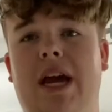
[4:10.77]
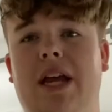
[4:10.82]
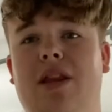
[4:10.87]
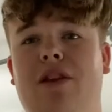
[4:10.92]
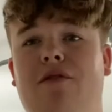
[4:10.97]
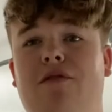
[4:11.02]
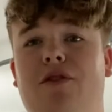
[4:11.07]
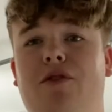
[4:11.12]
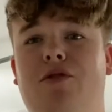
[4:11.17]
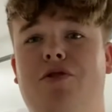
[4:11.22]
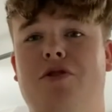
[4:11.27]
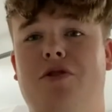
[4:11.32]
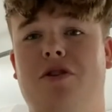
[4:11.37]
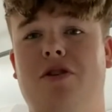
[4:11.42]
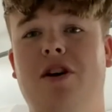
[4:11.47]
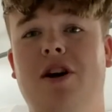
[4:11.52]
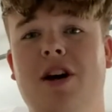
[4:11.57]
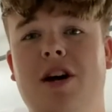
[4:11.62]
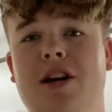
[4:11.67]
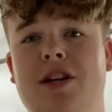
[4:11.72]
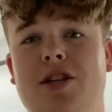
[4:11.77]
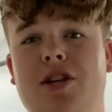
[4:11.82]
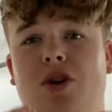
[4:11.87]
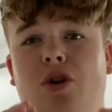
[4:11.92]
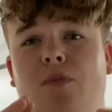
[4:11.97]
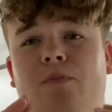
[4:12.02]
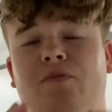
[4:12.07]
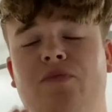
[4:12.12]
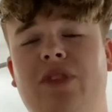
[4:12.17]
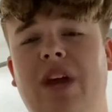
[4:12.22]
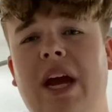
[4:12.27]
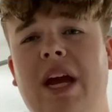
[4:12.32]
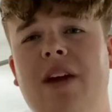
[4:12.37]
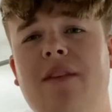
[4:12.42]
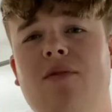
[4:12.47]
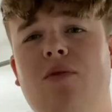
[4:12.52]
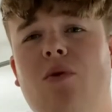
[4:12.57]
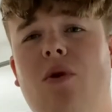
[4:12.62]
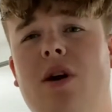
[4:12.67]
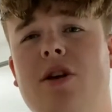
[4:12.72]
the future. So thank you
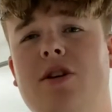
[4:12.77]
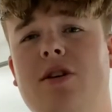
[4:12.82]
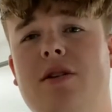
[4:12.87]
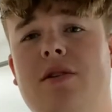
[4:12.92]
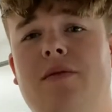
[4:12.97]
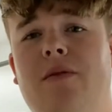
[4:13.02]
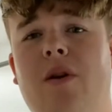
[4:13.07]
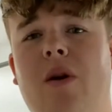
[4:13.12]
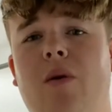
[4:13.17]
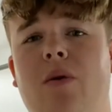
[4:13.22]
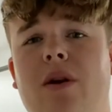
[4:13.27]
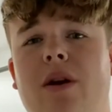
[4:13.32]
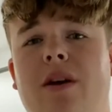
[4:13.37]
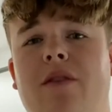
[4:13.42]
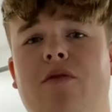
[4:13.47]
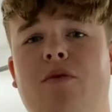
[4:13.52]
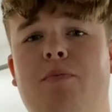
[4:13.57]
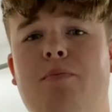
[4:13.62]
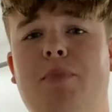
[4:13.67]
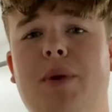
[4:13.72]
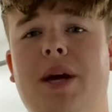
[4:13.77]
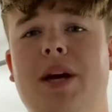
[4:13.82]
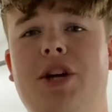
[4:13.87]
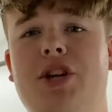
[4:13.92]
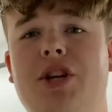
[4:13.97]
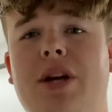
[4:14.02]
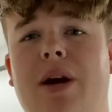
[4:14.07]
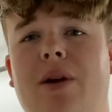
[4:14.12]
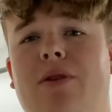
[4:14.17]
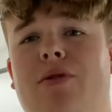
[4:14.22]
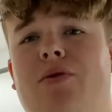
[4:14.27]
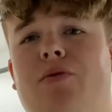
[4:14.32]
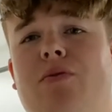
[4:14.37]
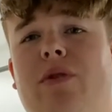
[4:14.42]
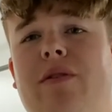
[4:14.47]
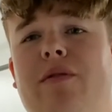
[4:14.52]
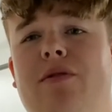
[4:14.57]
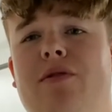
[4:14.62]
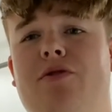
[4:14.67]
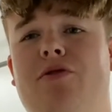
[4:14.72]
for watching this video. I want to give a big shout out to
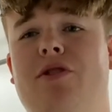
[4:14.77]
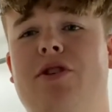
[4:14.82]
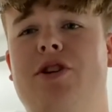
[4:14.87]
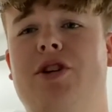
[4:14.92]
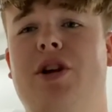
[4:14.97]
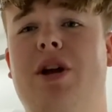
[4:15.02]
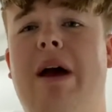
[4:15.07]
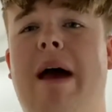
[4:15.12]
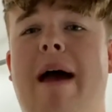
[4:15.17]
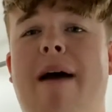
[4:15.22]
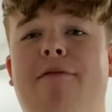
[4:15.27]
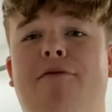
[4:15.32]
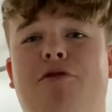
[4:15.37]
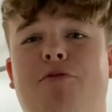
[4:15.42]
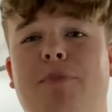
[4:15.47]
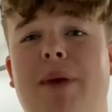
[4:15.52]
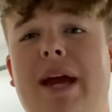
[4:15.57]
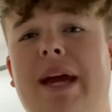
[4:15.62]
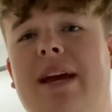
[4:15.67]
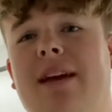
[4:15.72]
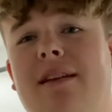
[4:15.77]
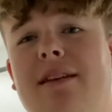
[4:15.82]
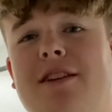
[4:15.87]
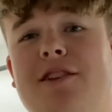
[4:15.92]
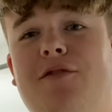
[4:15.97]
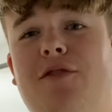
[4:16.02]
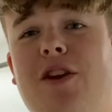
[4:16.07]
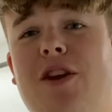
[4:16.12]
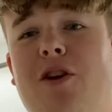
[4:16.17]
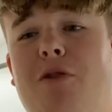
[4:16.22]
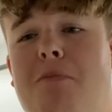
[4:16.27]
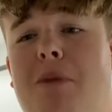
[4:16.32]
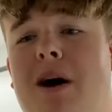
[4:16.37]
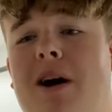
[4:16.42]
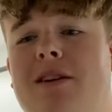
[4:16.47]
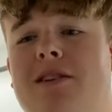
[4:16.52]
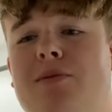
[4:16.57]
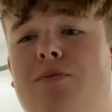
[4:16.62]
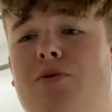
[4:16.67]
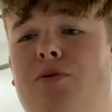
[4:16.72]
Reef Nutrition for making this video
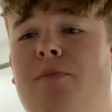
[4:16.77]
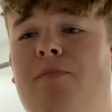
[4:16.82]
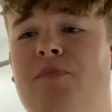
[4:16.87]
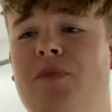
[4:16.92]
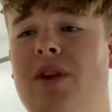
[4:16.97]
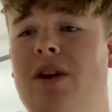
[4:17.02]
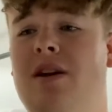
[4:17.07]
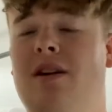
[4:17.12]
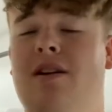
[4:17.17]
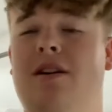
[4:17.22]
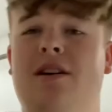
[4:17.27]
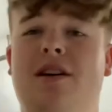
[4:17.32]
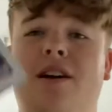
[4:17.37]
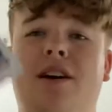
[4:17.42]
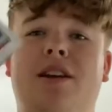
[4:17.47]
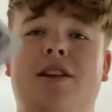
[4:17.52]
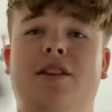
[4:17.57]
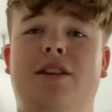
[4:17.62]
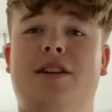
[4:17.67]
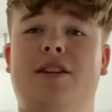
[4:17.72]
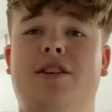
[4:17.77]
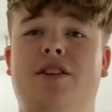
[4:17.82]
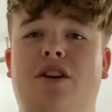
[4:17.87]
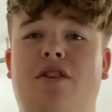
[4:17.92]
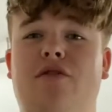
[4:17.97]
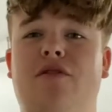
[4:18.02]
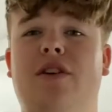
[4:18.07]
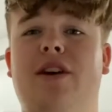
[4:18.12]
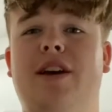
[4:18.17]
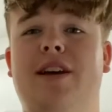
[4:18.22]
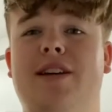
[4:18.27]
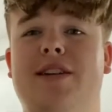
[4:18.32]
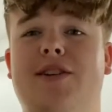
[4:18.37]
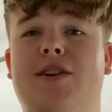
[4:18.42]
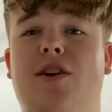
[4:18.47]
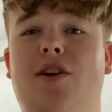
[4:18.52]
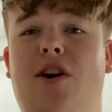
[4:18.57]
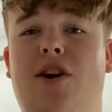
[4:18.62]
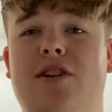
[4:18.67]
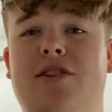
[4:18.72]
possible. This stuff is
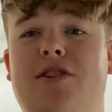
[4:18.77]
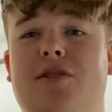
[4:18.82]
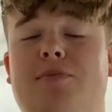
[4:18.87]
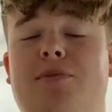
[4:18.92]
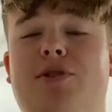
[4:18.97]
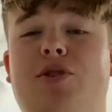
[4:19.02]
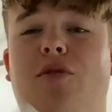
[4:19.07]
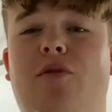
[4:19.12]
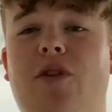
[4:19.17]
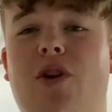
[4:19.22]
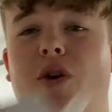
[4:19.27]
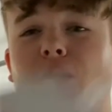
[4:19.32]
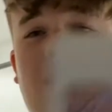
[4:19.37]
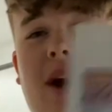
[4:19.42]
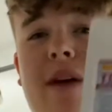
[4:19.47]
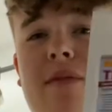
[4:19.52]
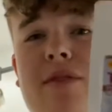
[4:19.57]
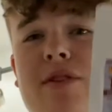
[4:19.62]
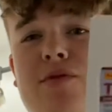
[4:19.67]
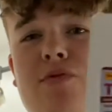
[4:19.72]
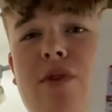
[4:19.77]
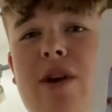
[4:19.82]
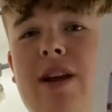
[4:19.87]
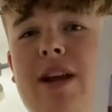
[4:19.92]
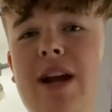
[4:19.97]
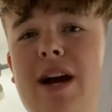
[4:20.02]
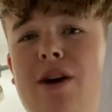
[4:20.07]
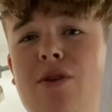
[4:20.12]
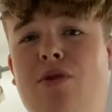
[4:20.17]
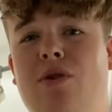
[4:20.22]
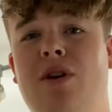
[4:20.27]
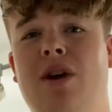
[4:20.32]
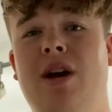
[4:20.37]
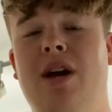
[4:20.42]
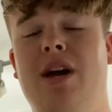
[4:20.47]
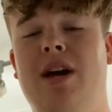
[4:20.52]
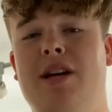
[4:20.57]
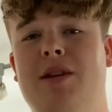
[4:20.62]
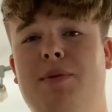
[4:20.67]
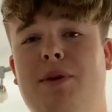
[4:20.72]
awesome. So if you don't have this right now,
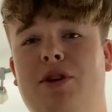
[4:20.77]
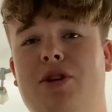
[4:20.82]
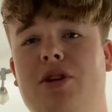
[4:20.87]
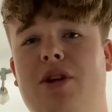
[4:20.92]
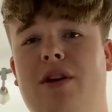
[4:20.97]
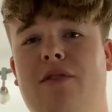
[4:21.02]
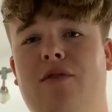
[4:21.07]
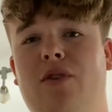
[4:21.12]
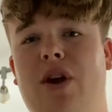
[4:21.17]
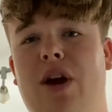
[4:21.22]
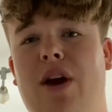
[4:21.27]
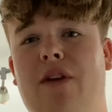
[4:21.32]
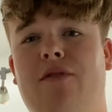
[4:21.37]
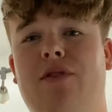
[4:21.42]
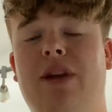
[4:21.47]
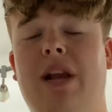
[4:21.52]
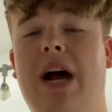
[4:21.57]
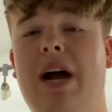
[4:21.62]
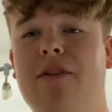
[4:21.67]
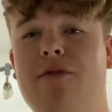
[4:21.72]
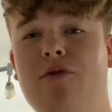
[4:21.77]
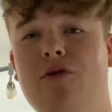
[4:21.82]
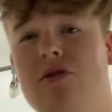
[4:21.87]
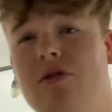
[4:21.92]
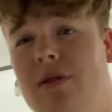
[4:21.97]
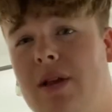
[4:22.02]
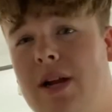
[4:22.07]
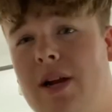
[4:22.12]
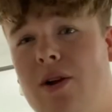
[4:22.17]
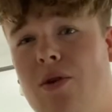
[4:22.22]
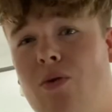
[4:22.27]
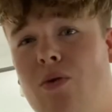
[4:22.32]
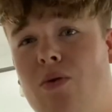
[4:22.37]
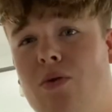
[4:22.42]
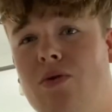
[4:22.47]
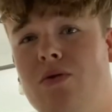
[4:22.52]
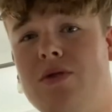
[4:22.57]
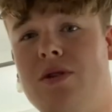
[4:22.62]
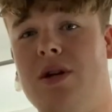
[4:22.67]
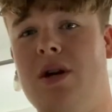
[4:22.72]
especially if you have non-photosynthetic
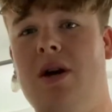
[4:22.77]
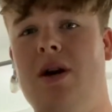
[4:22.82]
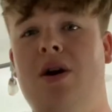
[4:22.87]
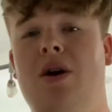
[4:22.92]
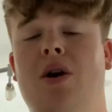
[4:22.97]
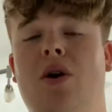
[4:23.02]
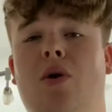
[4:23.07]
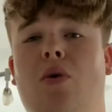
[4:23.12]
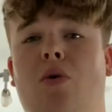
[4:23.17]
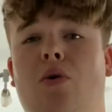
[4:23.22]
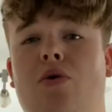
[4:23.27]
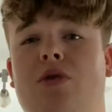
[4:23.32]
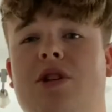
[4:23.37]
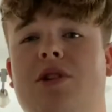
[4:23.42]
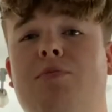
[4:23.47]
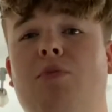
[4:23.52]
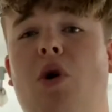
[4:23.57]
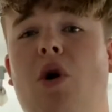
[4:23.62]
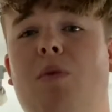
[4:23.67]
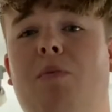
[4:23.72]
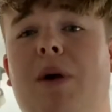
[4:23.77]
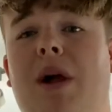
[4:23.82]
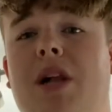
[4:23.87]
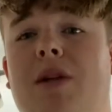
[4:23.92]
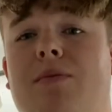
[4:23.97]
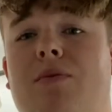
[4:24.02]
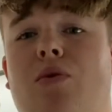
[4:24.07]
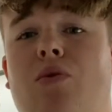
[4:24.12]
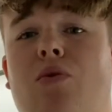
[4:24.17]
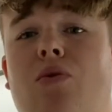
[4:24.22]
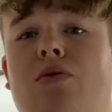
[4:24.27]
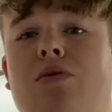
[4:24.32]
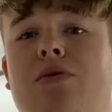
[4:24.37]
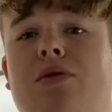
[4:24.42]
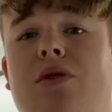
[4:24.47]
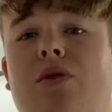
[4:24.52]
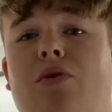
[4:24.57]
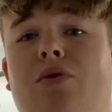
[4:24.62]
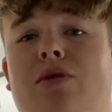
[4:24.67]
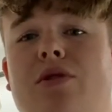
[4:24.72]
corals, or small polyp
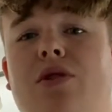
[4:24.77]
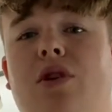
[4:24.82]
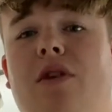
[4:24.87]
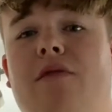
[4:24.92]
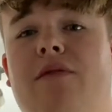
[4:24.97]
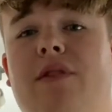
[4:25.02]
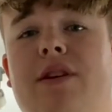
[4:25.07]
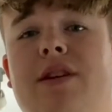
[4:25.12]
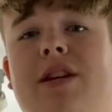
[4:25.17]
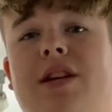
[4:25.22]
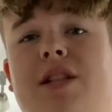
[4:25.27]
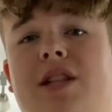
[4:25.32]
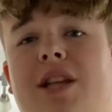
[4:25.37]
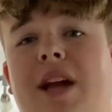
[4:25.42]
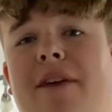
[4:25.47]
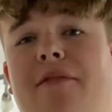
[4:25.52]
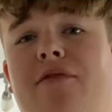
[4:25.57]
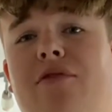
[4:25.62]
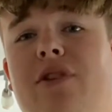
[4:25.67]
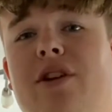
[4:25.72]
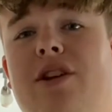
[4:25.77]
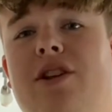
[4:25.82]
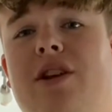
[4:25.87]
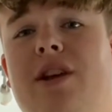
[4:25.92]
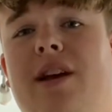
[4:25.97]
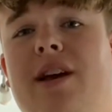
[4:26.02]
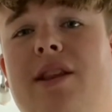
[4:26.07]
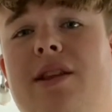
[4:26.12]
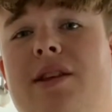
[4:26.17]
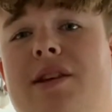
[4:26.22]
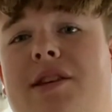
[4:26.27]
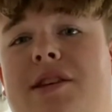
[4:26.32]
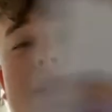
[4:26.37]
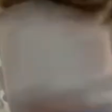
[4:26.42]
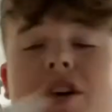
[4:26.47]
corals or softies, definitely get this and